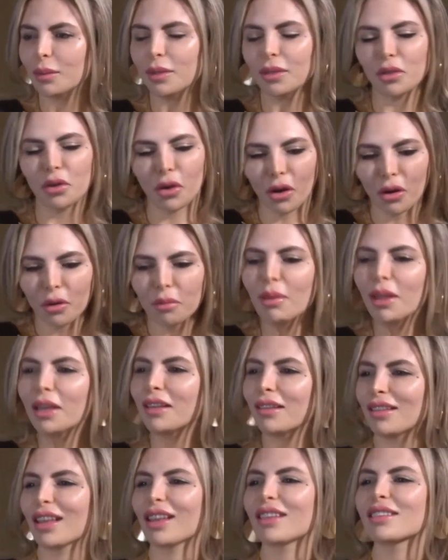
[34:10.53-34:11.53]
I mean, there are
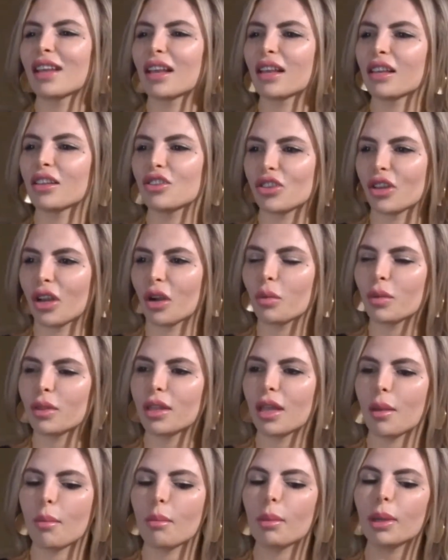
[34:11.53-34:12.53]
many things I can share
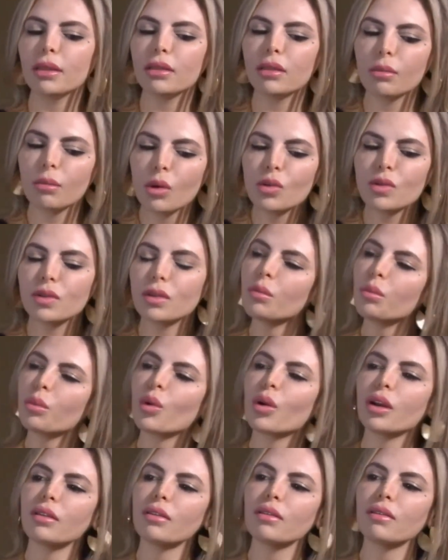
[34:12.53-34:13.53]
with them, but the most
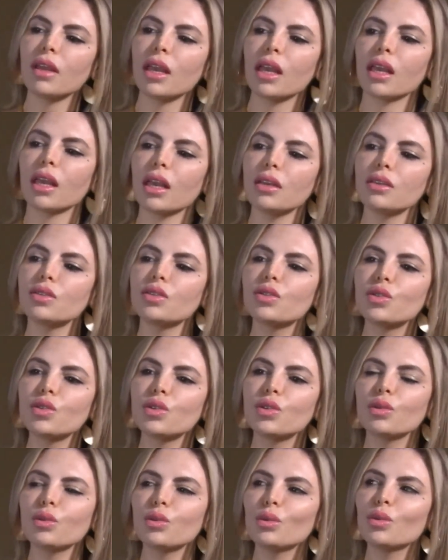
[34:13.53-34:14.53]
important thing is
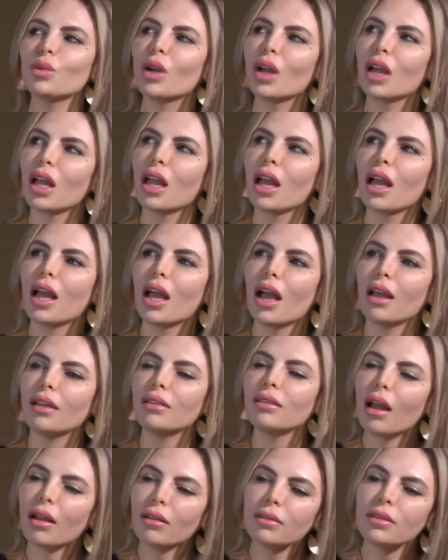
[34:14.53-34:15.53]
to
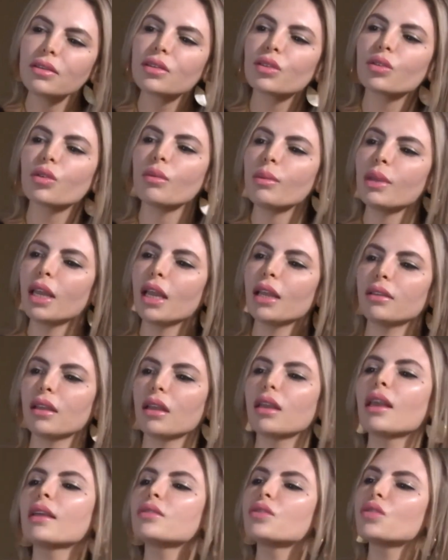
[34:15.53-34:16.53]
not discriminate
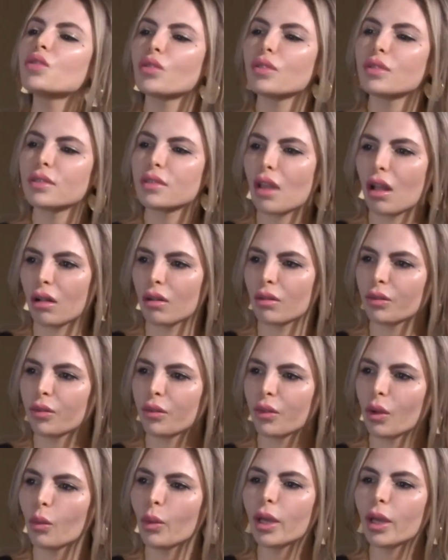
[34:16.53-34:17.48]
against yourself.